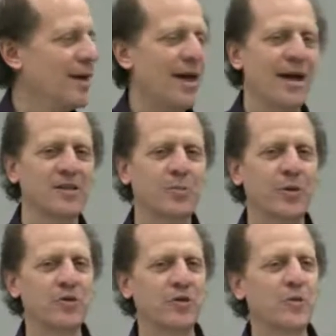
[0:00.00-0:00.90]
As
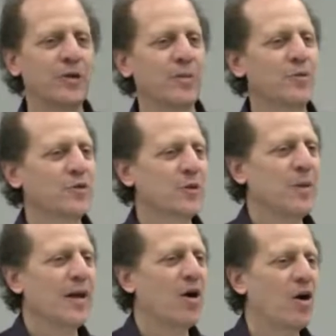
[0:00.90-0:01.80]
opposed to when I'm using
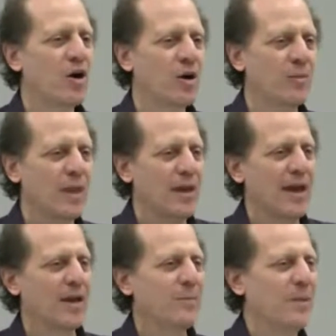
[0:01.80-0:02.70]
my arm
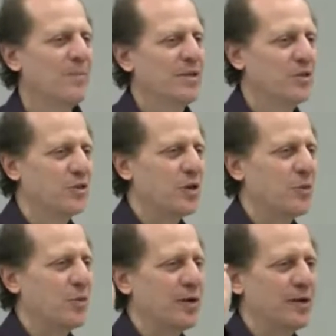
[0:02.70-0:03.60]
and my muscles
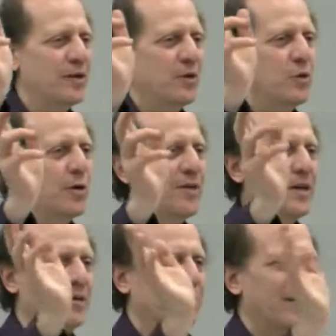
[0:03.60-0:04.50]
aren't working in a
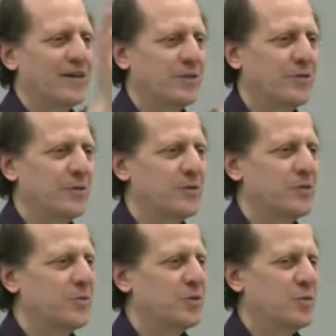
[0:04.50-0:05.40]
coordinated fashion for the
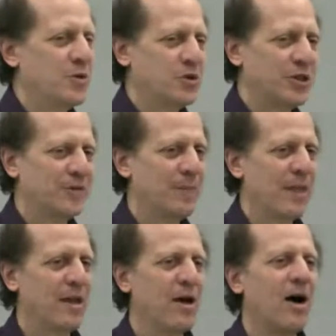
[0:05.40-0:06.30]
smooth motion,
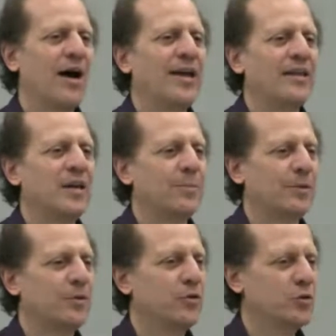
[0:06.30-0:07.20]
I end up
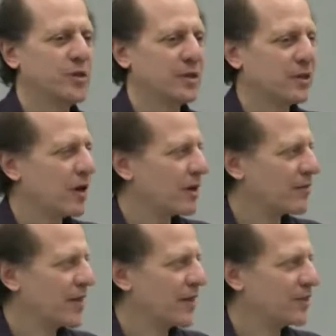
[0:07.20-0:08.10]
losing a lot of
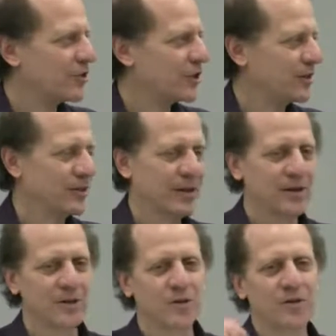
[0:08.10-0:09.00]
that energy.
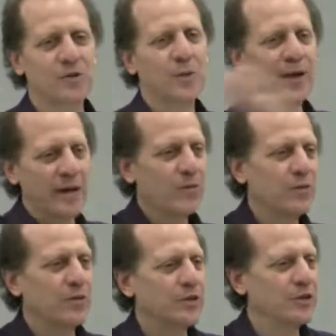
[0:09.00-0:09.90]
So this way,
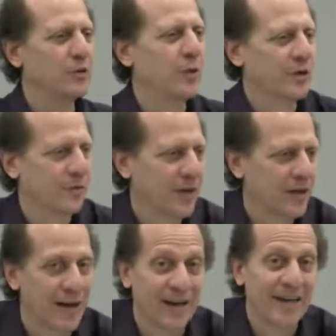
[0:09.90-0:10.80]
with just a quick flick,
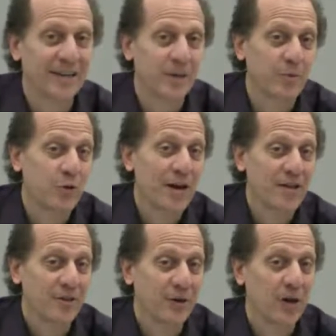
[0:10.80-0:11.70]
I end up
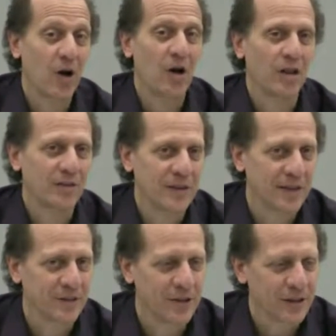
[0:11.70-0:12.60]
transferring all of the
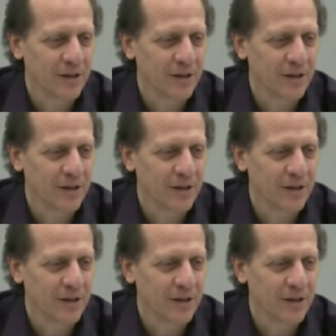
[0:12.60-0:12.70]
energy.